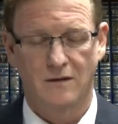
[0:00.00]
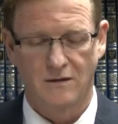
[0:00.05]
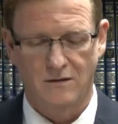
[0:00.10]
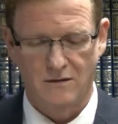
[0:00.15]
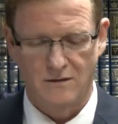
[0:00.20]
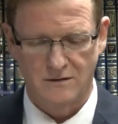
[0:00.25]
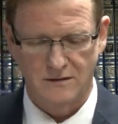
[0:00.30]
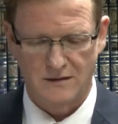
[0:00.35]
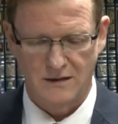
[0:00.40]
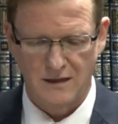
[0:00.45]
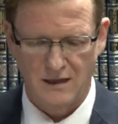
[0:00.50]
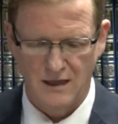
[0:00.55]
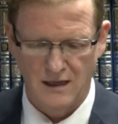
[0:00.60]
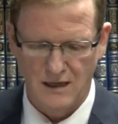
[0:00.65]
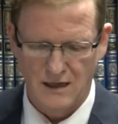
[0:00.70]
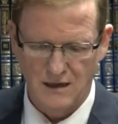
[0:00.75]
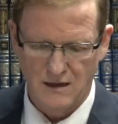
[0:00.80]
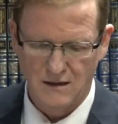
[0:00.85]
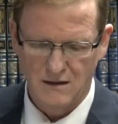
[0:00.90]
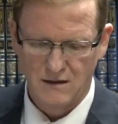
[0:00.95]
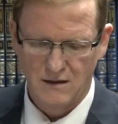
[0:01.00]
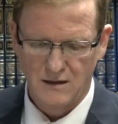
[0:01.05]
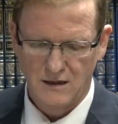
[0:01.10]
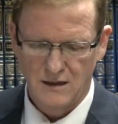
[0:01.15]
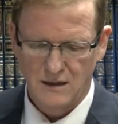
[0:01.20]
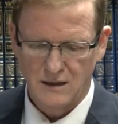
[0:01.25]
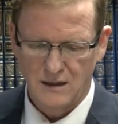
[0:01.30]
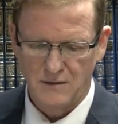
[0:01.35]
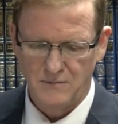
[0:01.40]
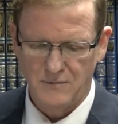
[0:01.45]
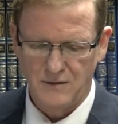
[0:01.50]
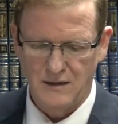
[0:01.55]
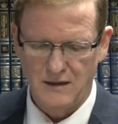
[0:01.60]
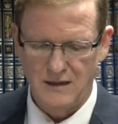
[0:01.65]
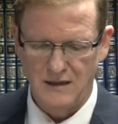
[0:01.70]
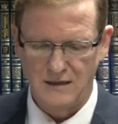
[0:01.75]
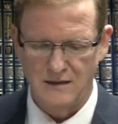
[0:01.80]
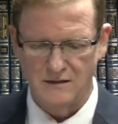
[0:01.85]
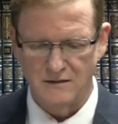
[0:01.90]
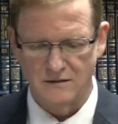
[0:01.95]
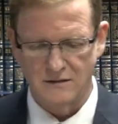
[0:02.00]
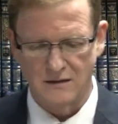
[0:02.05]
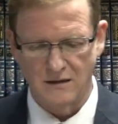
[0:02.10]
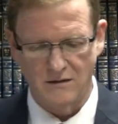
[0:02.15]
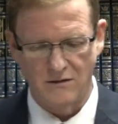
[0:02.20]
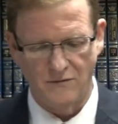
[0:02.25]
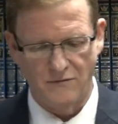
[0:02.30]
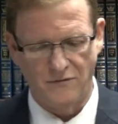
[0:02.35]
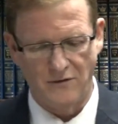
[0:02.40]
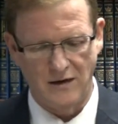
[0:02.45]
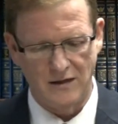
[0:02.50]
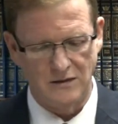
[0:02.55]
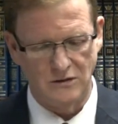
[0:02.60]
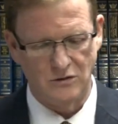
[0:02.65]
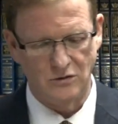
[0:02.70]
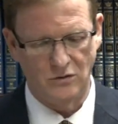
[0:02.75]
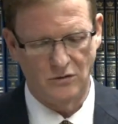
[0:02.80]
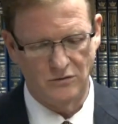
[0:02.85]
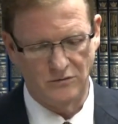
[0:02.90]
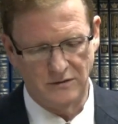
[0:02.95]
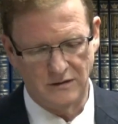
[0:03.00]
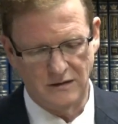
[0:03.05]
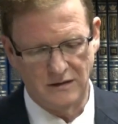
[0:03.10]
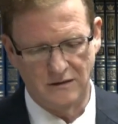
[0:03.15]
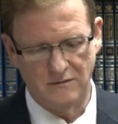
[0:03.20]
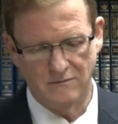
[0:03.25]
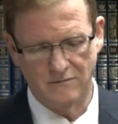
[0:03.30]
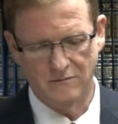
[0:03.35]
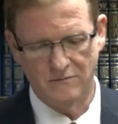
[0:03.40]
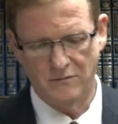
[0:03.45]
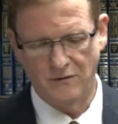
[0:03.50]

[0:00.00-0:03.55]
because they can be neither sacrificed nor redeemed.